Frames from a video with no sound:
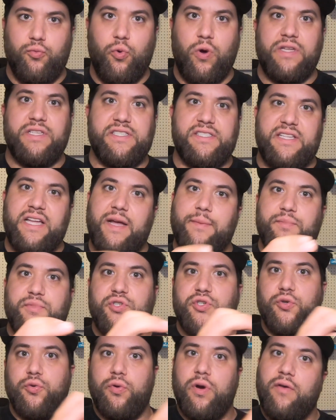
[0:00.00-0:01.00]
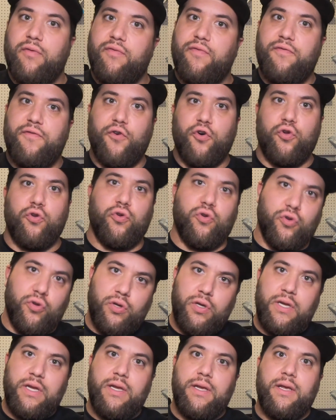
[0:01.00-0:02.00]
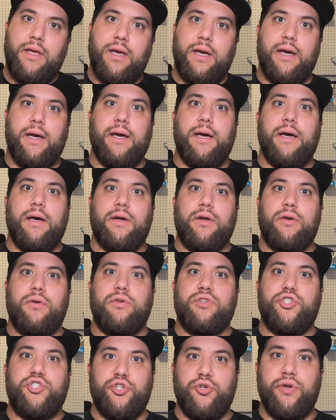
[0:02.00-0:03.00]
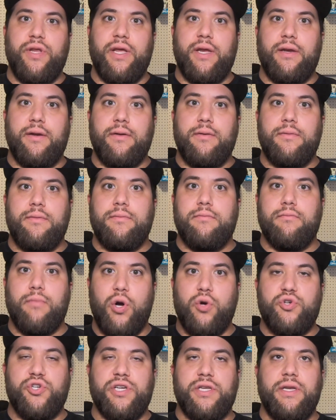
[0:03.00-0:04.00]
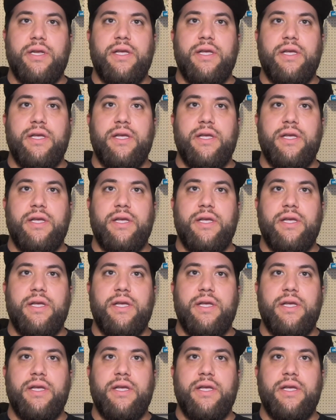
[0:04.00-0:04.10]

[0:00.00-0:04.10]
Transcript: one step to a full shooting motion.